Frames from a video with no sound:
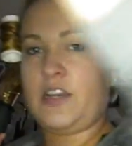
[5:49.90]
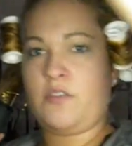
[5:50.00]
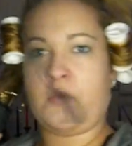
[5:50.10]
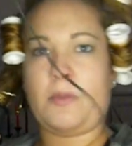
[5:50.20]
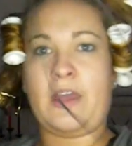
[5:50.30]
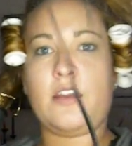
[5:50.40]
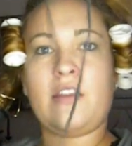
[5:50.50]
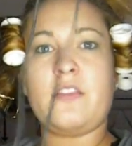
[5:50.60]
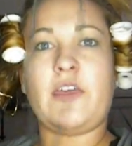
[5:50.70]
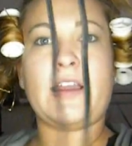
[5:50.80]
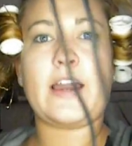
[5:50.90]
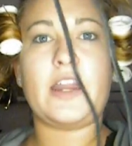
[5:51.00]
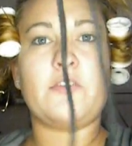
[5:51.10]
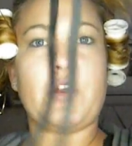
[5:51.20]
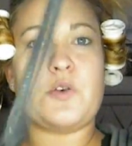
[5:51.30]
like a rubber band, that
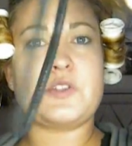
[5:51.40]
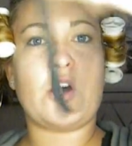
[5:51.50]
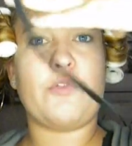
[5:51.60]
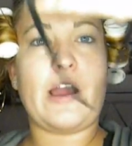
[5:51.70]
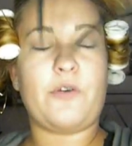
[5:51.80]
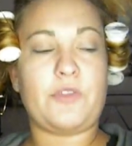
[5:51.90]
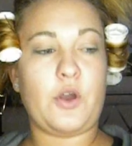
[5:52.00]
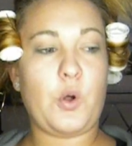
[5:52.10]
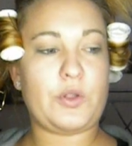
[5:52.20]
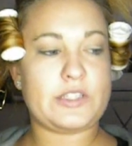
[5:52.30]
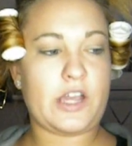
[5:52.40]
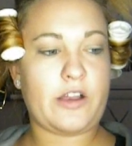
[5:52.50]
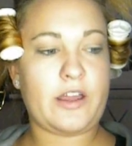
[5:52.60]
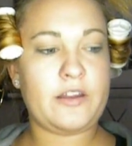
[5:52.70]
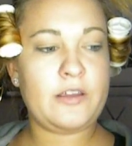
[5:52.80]
kind of goes around the whole
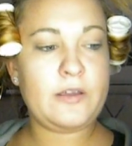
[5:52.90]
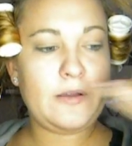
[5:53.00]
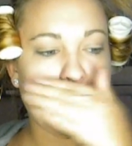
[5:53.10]
entire head.